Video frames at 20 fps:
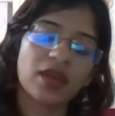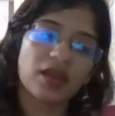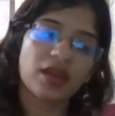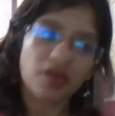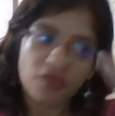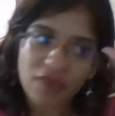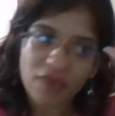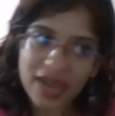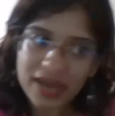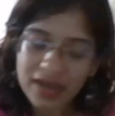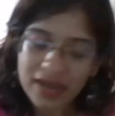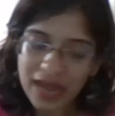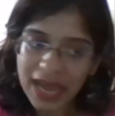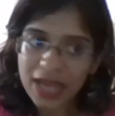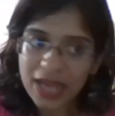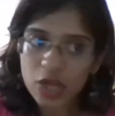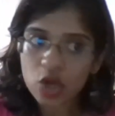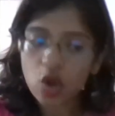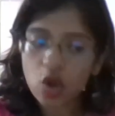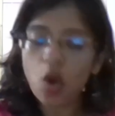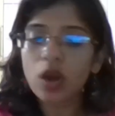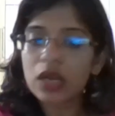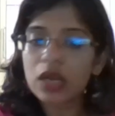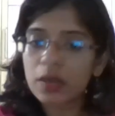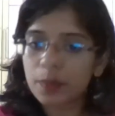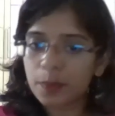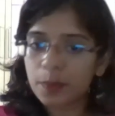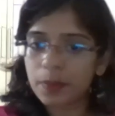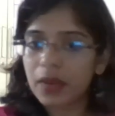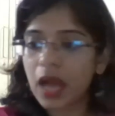When I call
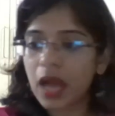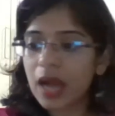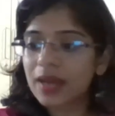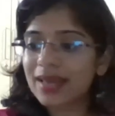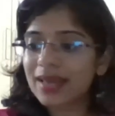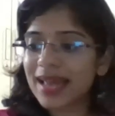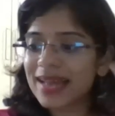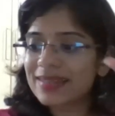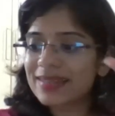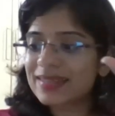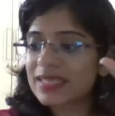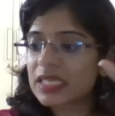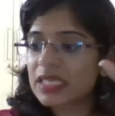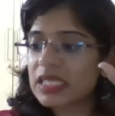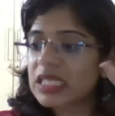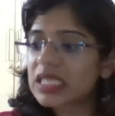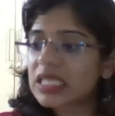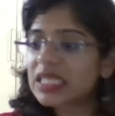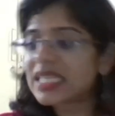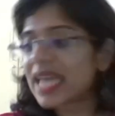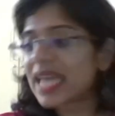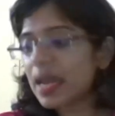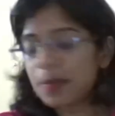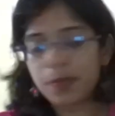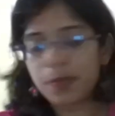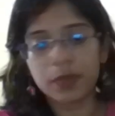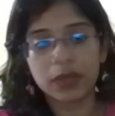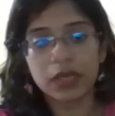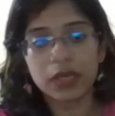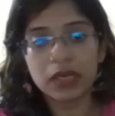a plaque as
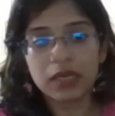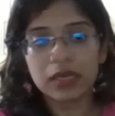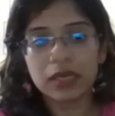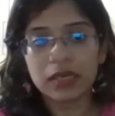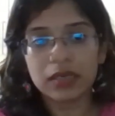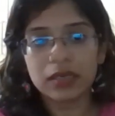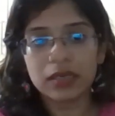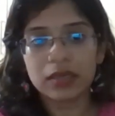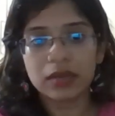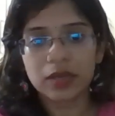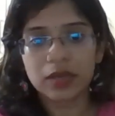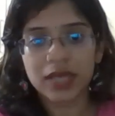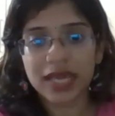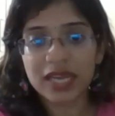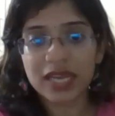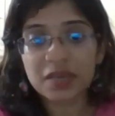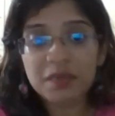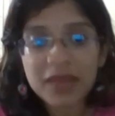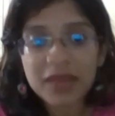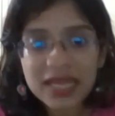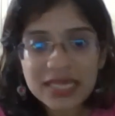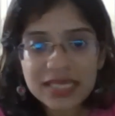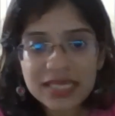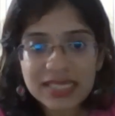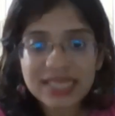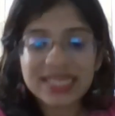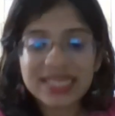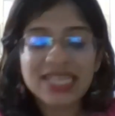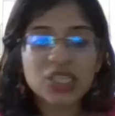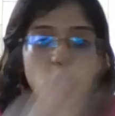stable, okay, it
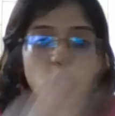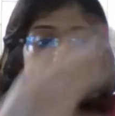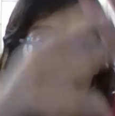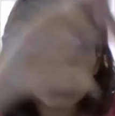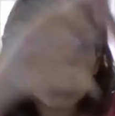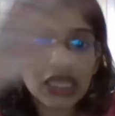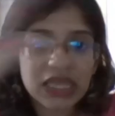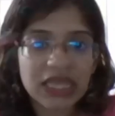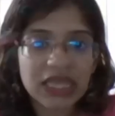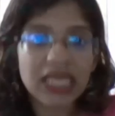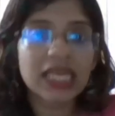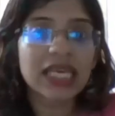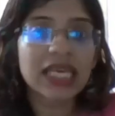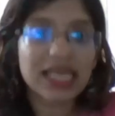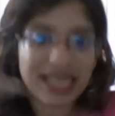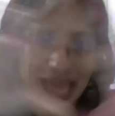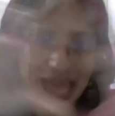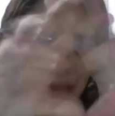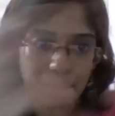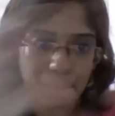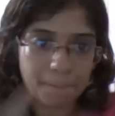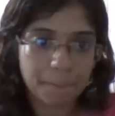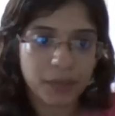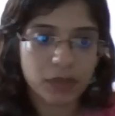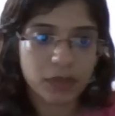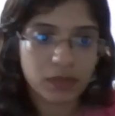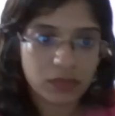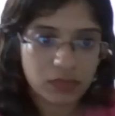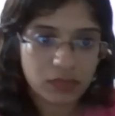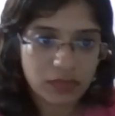means it has got a thick cap.
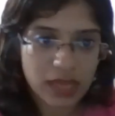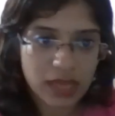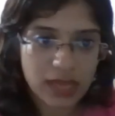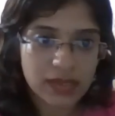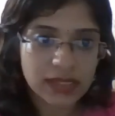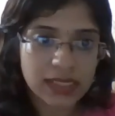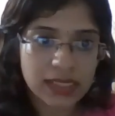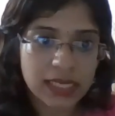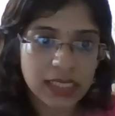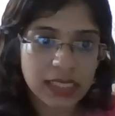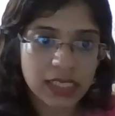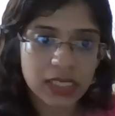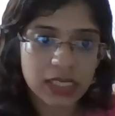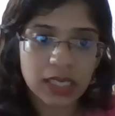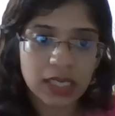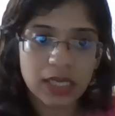Where is that?